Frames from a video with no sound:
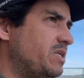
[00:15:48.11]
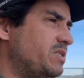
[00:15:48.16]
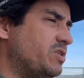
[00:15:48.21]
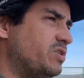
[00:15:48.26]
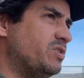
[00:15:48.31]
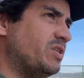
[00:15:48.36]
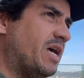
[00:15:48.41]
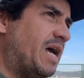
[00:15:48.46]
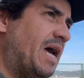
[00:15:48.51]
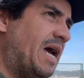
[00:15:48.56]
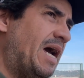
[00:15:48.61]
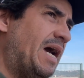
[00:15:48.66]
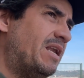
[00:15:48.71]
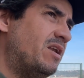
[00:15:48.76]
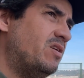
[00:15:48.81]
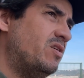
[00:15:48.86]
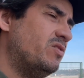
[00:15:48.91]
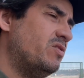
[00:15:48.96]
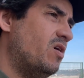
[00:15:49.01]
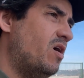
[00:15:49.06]
just to add
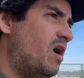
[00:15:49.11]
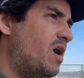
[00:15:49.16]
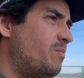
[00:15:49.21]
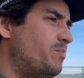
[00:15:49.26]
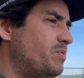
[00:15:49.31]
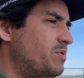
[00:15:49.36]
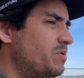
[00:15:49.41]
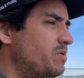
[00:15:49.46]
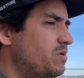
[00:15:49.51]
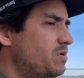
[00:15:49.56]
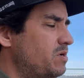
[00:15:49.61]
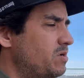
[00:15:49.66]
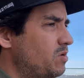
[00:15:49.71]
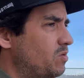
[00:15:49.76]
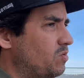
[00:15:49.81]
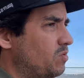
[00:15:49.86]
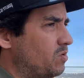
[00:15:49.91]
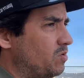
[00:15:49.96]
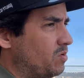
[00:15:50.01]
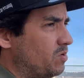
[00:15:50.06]
another hopper
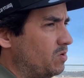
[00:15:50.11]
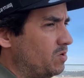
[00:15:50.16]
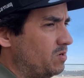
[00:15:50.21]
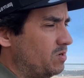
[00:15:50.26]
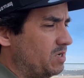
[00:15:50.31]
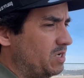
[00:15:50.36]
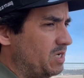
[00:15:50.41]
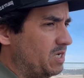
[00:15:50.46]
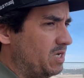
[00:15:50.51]
or